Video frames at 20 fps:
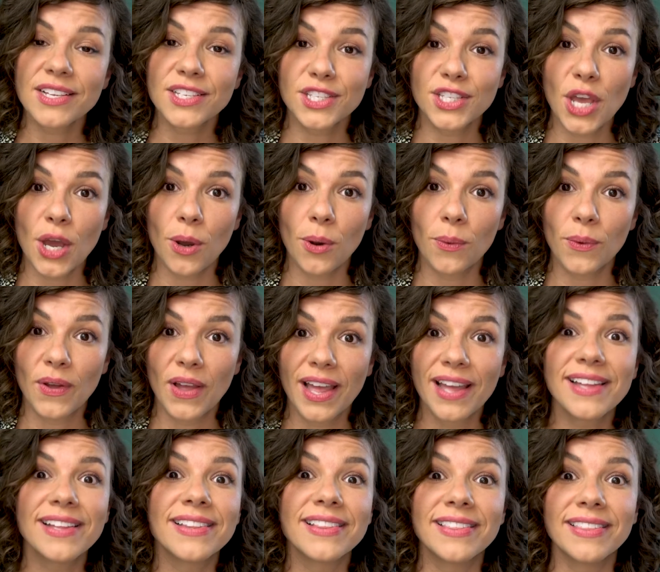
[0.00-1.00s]
So
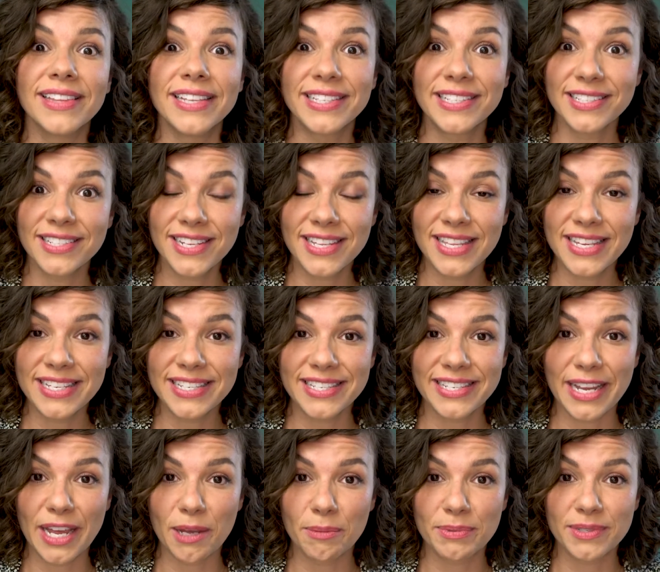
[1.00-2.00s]
listen to these
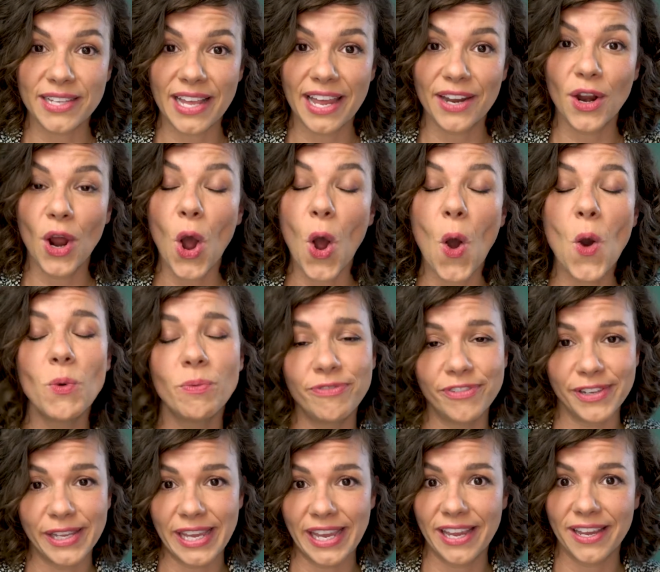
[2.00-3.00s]
tips and
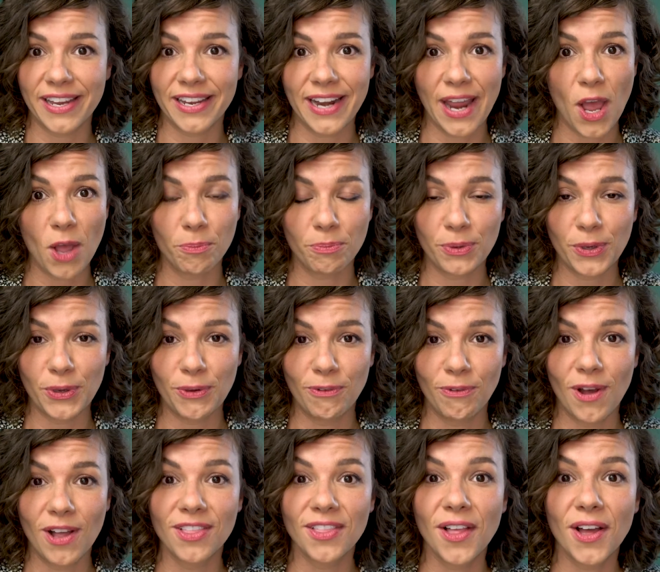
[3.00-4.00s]
hopefully it can help
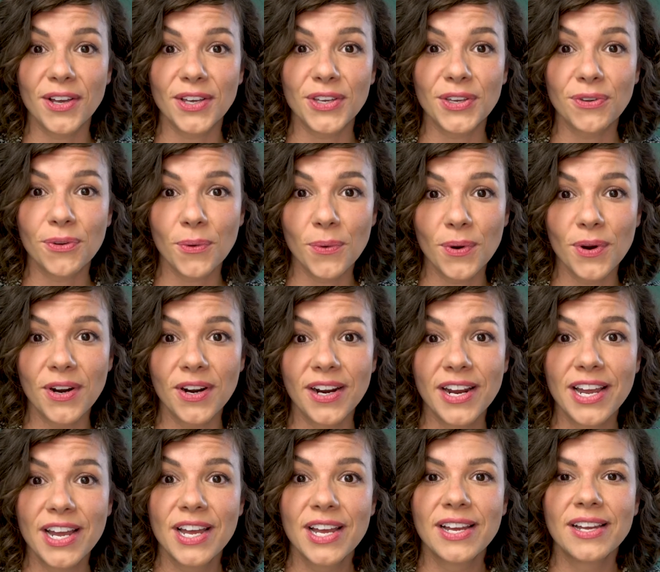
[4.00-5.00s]
you along
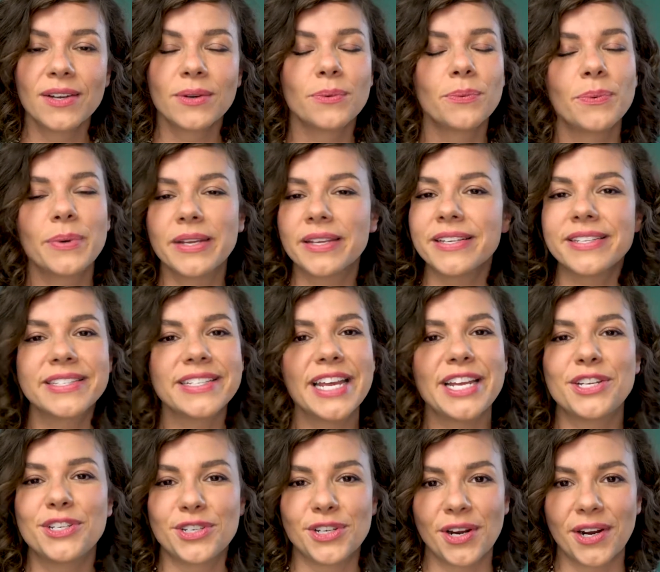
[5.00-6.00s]
your real
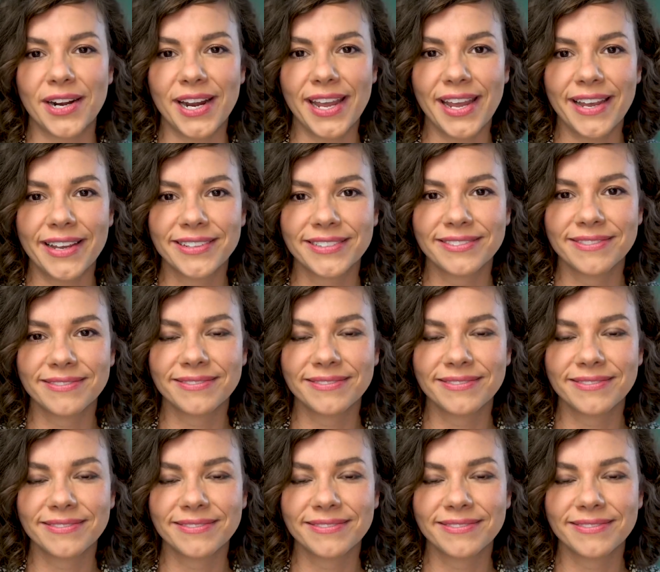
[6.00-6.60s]
estate journey.